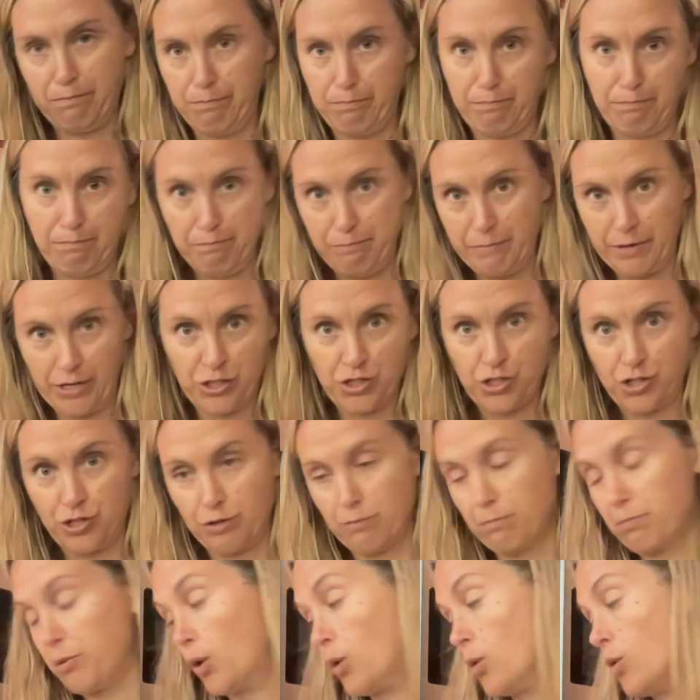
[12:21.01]
mixture
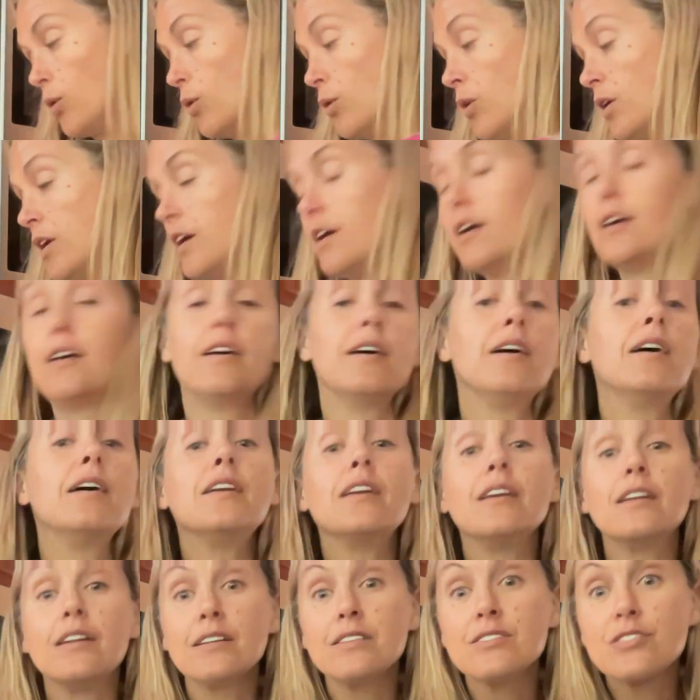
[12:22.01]
bowl, and
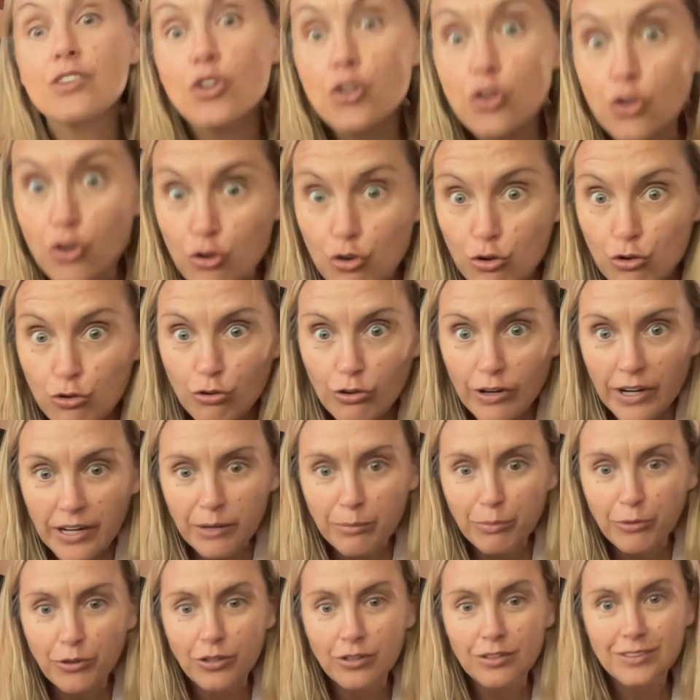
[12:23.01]
it is
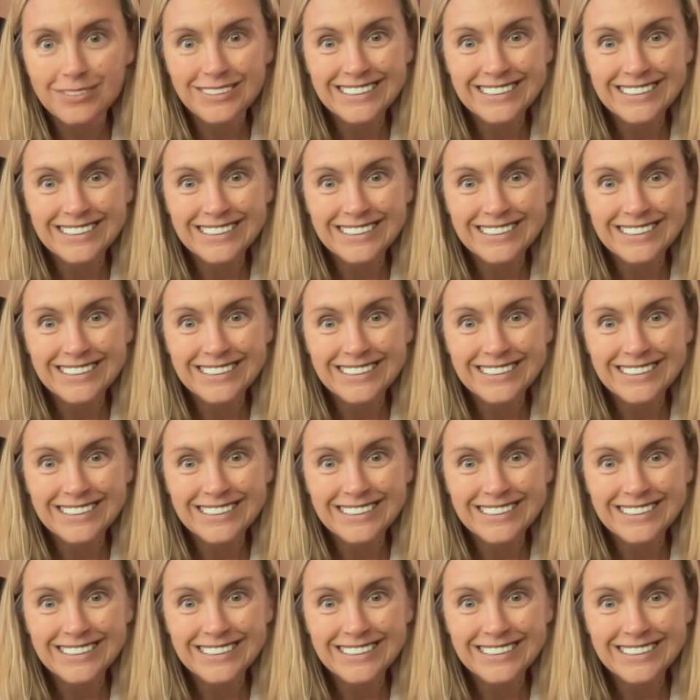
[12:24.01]
incredible.